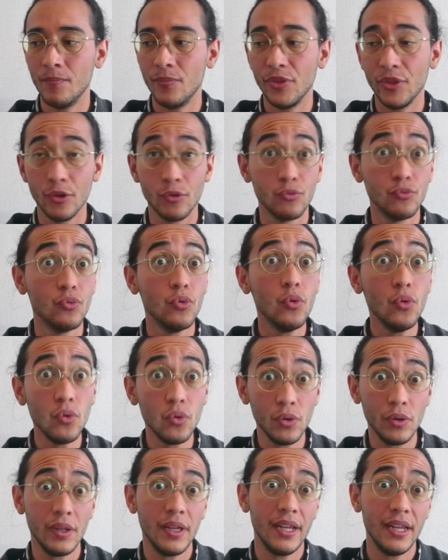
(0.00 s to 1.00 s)
the
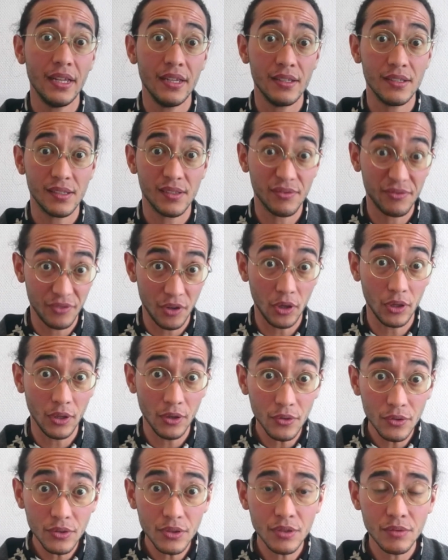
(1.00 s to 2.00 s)
rule is
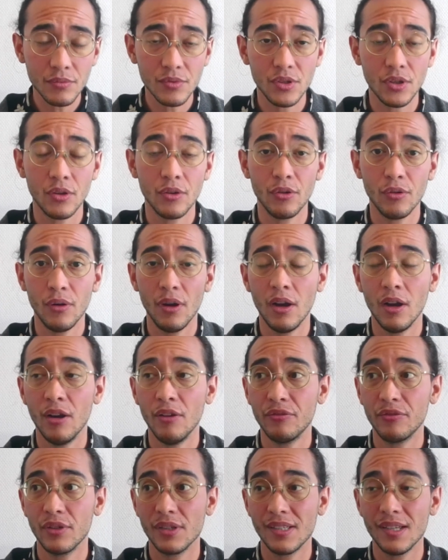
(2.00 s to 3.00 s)
followed. So,
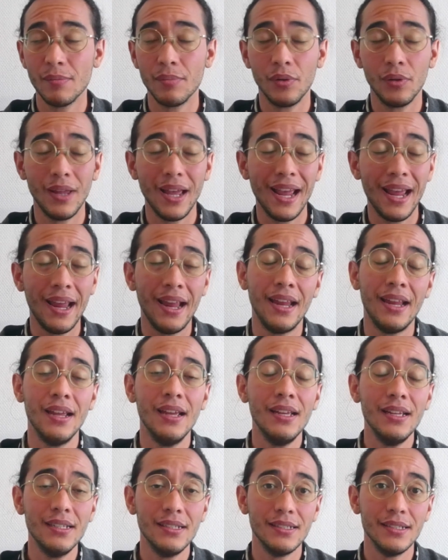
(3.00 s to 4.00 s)
for example, a
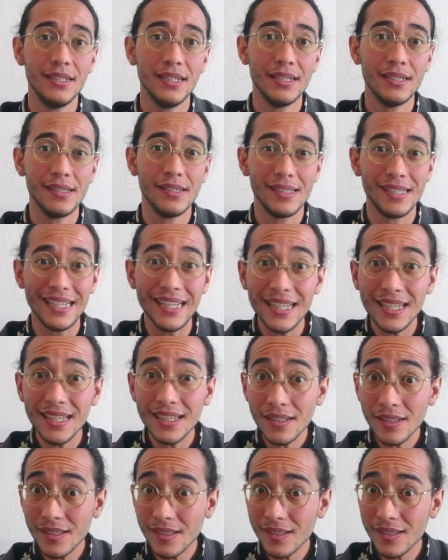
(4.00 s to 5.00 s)

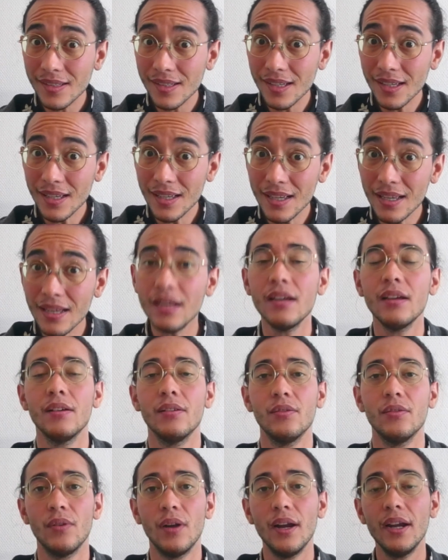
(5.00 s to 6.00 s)
disease,
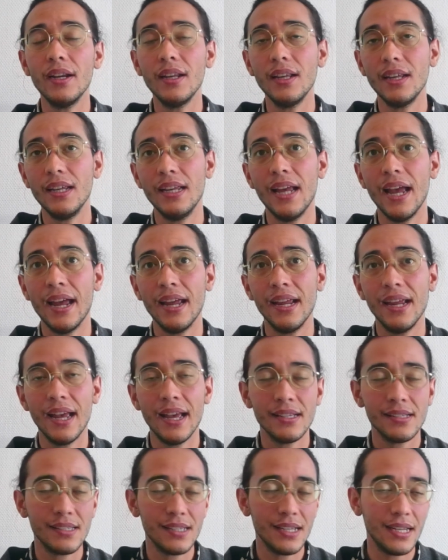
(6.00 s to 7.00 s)
right?
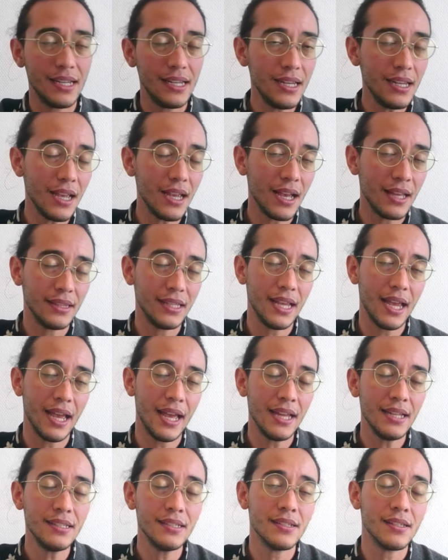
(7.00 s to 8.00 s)
E-A-S-E at the
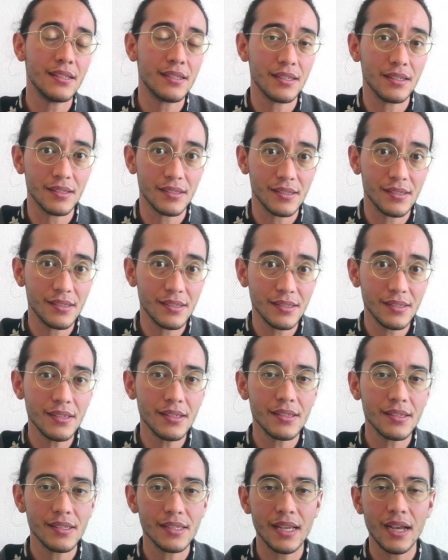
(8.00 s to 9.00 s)
end, and it's a Z
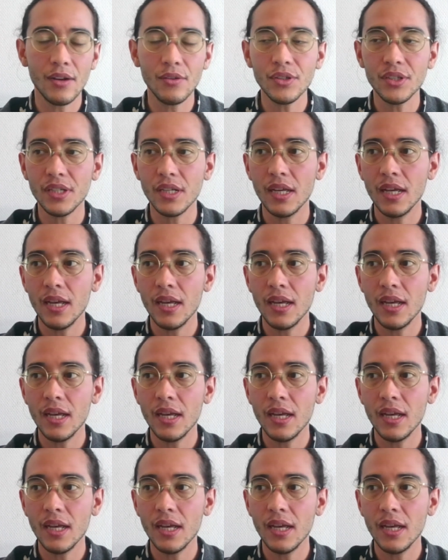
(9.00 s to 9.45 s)
sound.